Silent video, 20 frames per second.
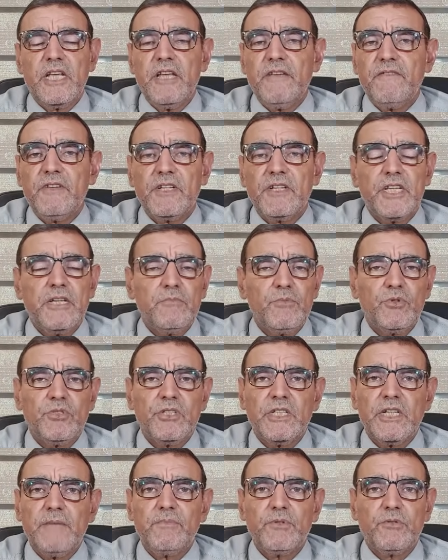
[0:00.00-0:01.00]
even
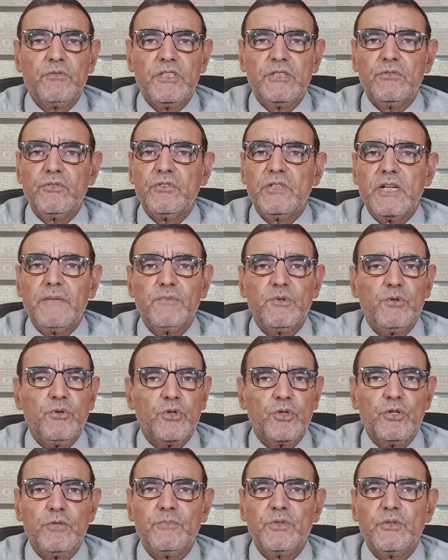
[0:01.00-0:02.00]
chemotherapy, radiotherapy, or
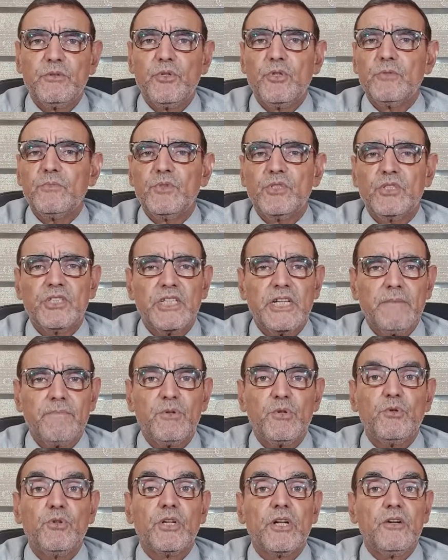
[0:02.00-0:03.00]
hormone therapy,
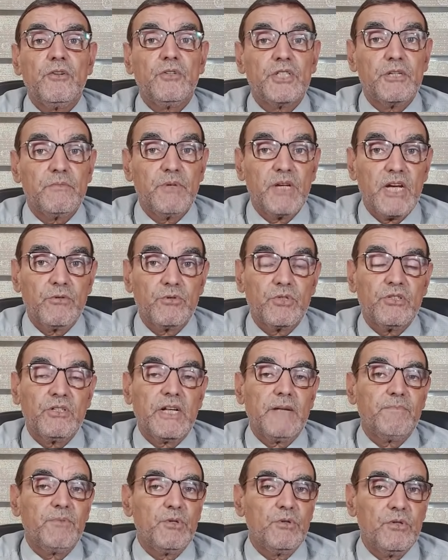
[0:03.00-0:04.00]
or antibiotic
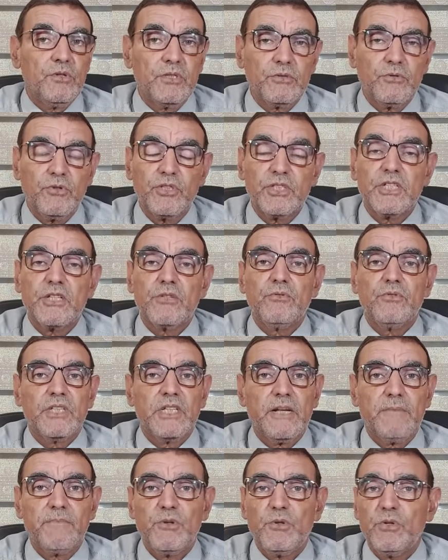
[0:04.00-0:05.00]
therapy, or
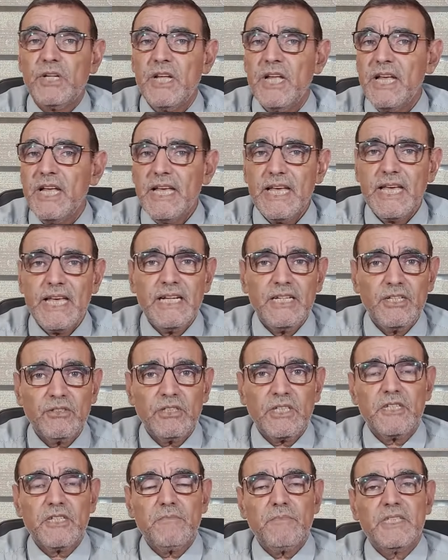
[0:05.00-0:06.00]
corticotherapy, or any
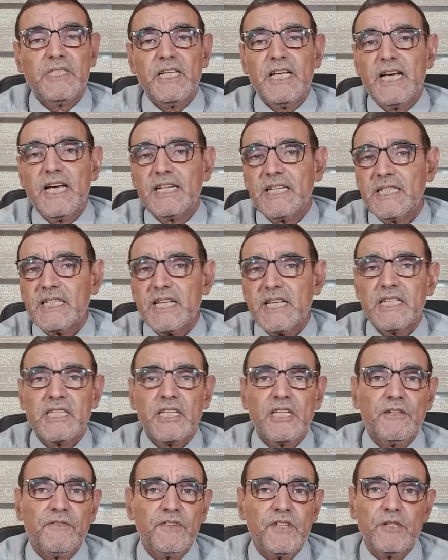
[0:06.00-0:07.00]
treatment. They are not
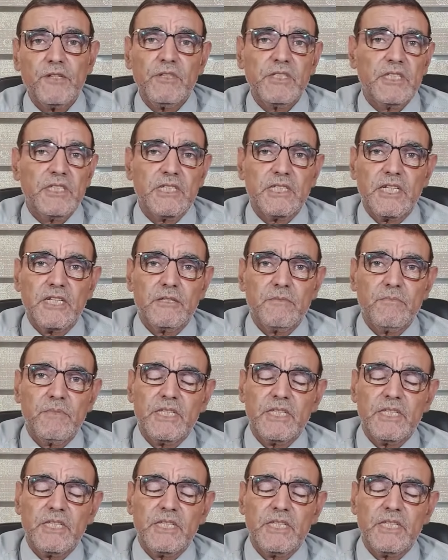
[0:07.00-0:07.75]
interfere with the treatment.